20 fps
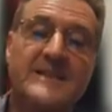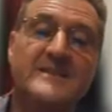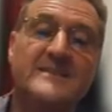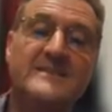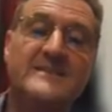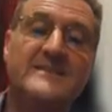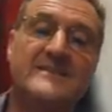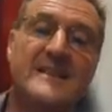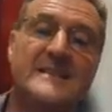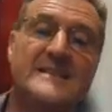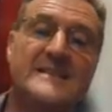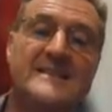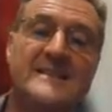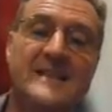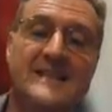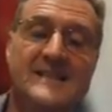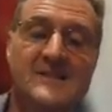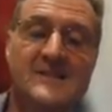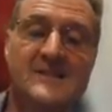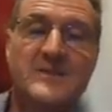section, and
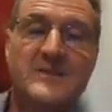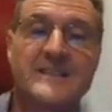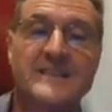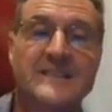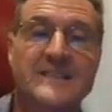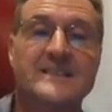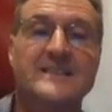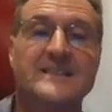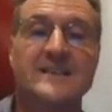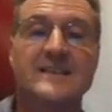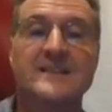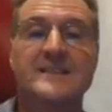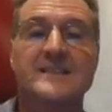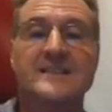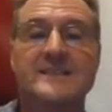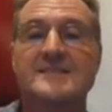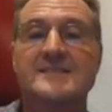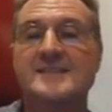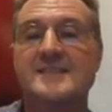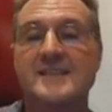that's all I did. Yeah.